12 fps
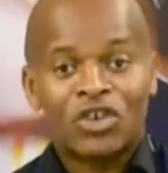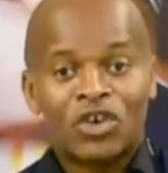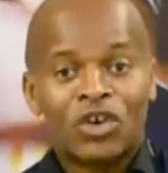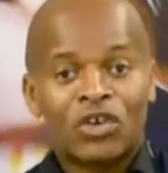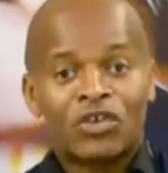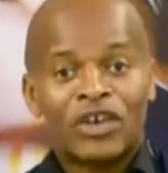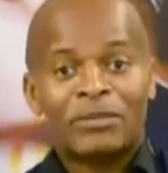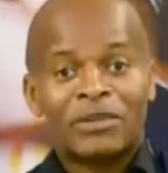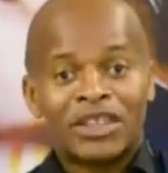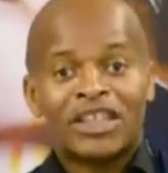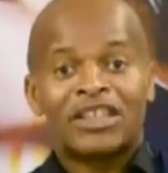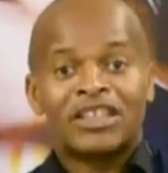your
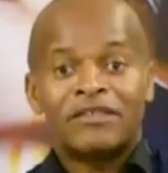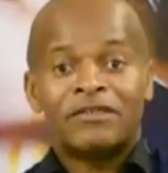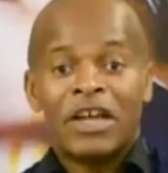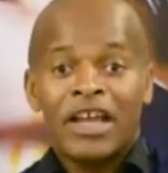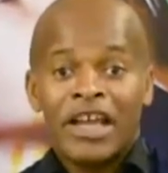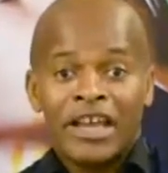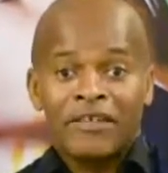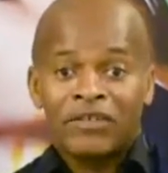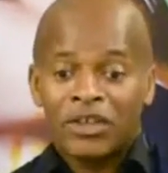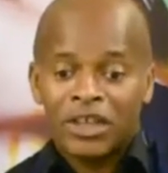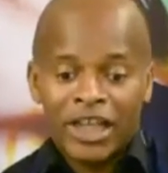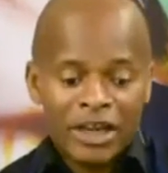representative.
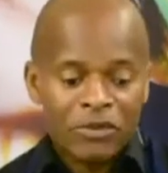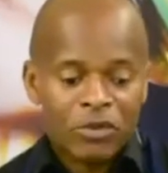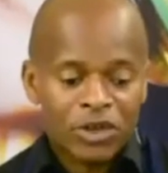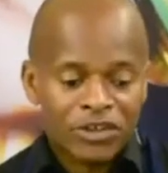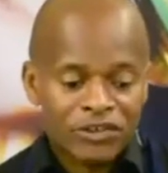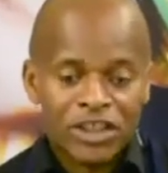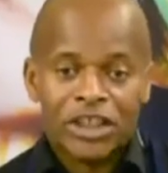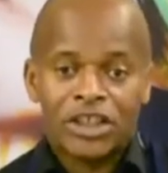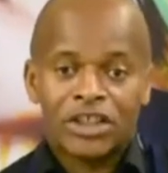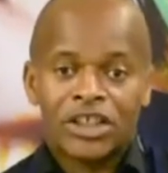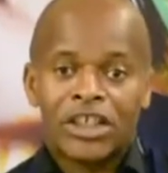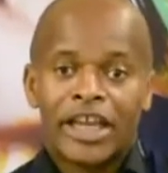If you like what you've seen
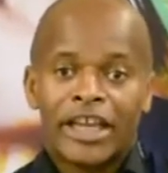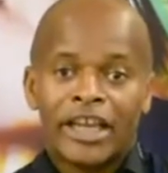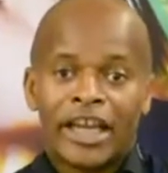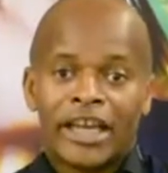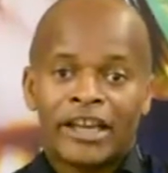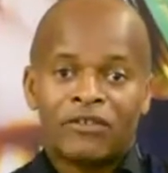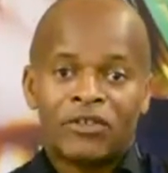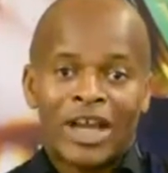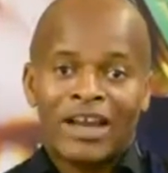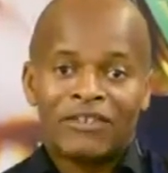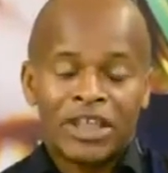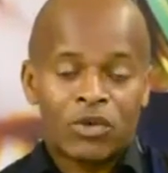today, and if you
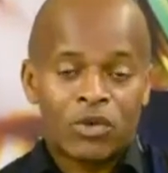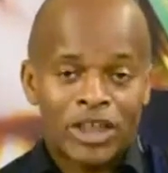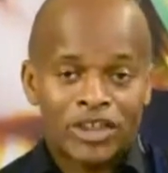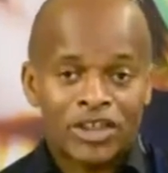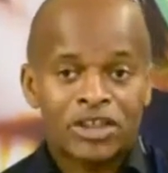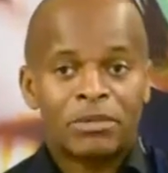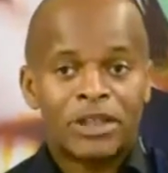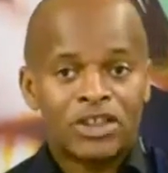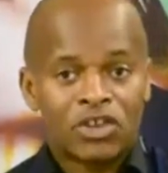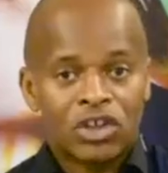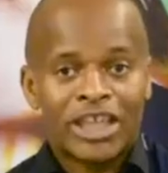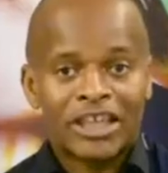have any questions,
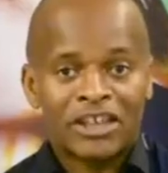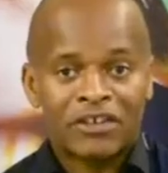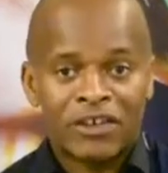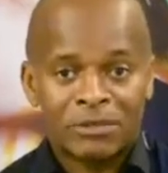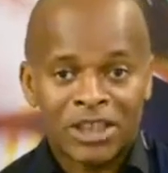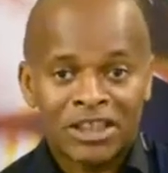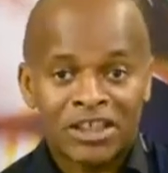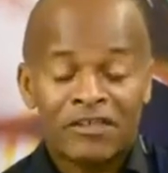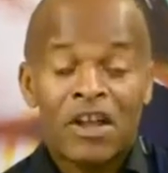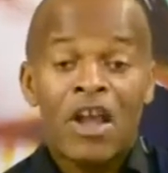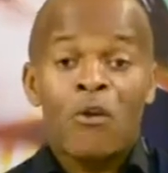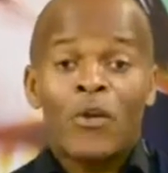please contact your
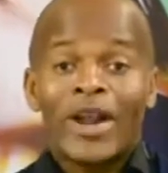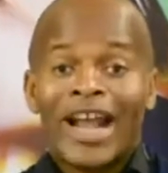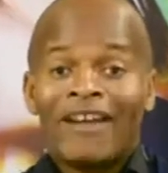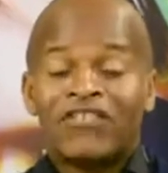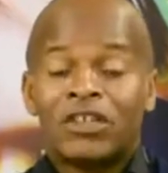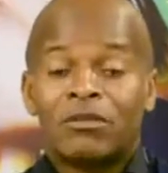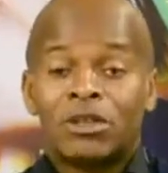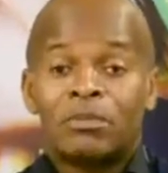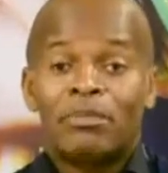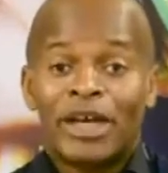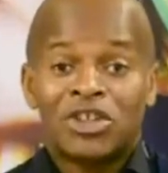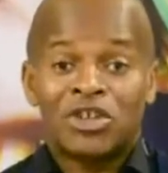representative. We have some
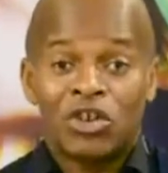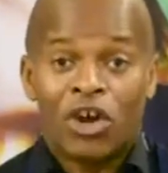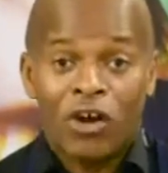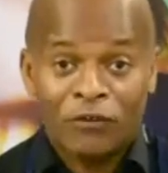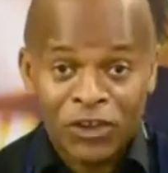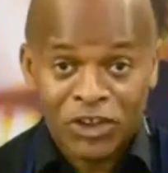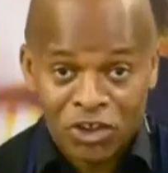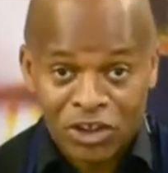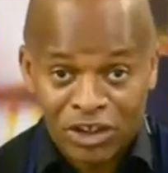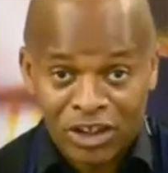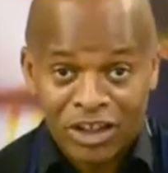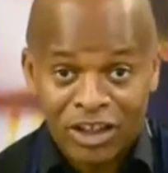special offers
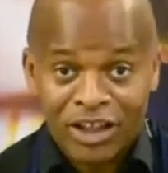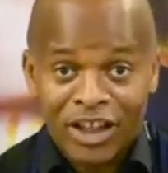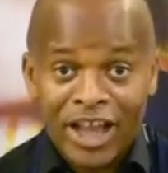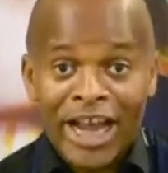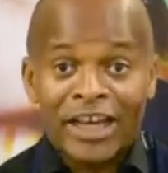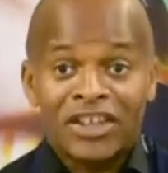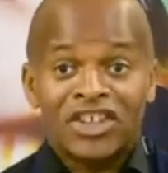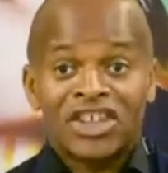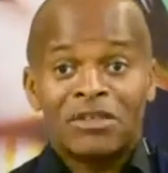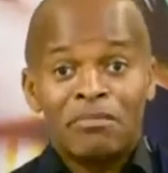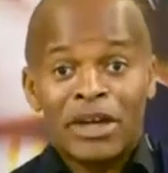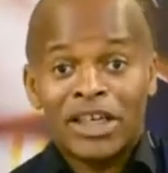on. And
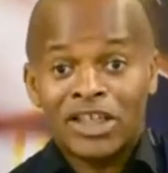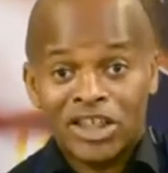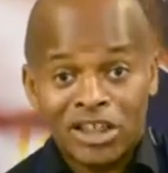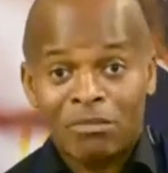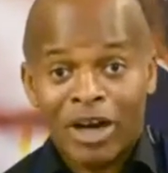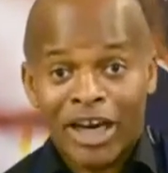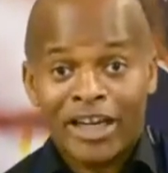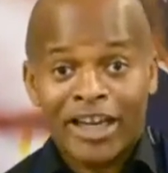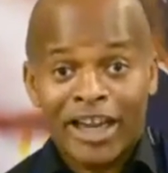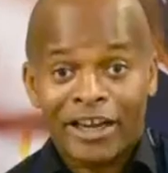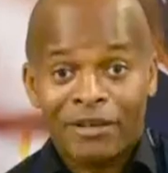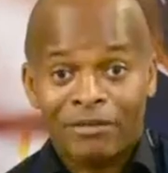just mention my
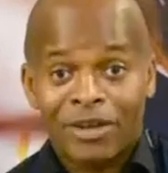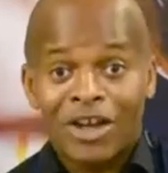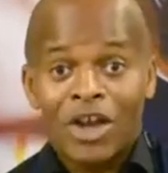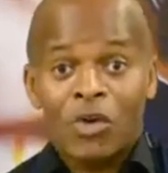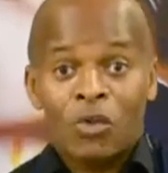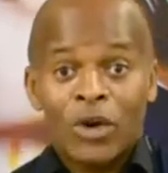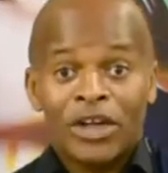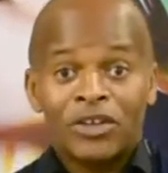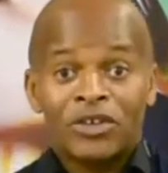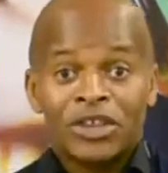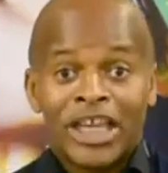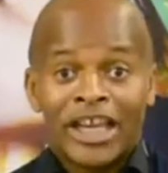name when
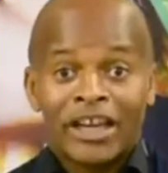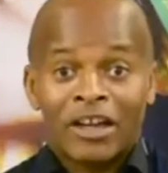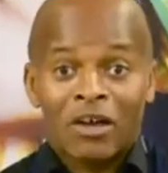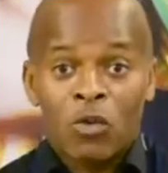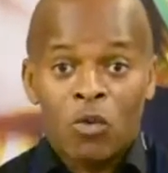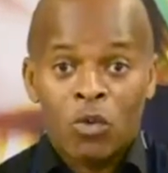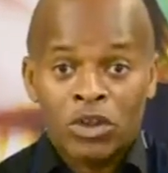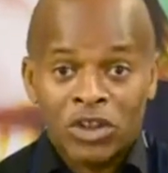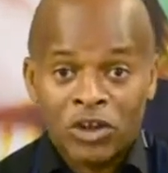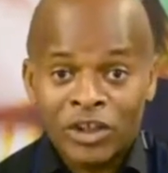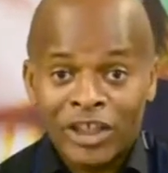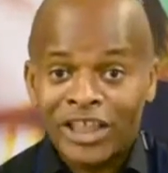you say,
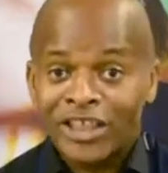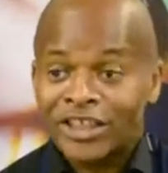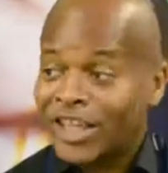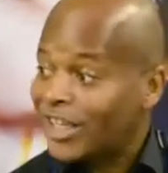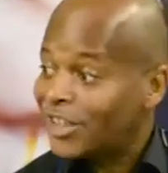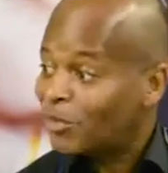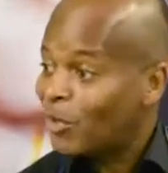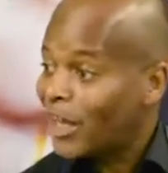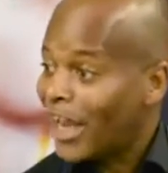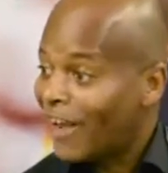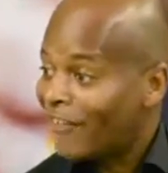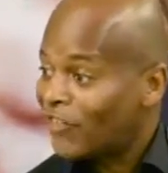Tony says
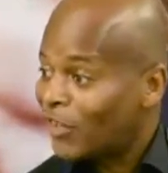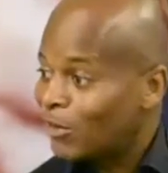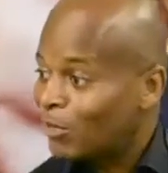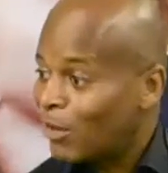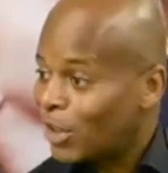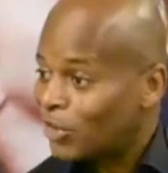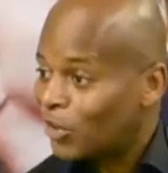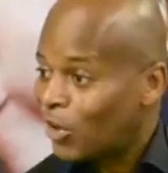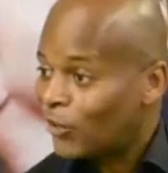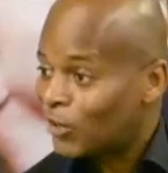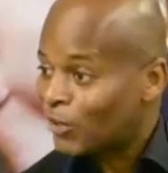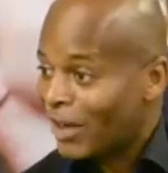we have some special
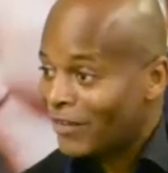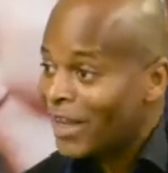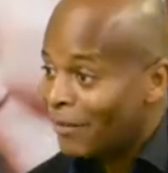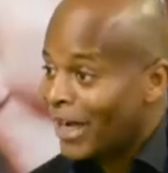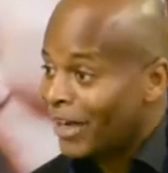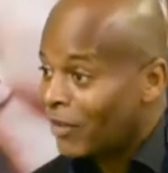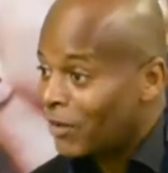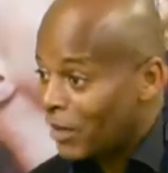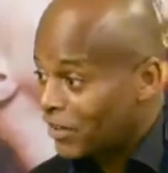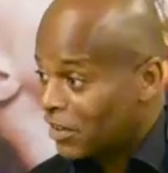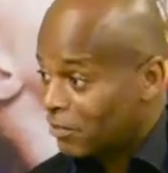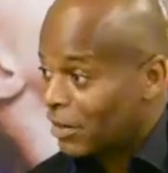offers. By the way, we
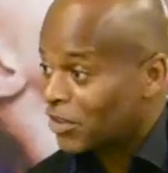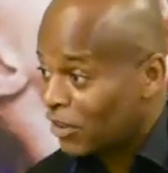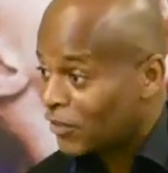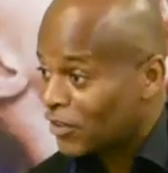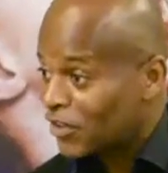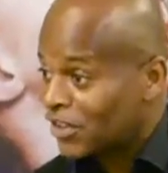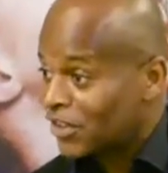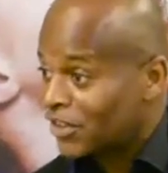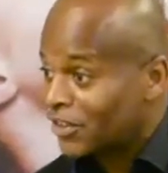have some special offers.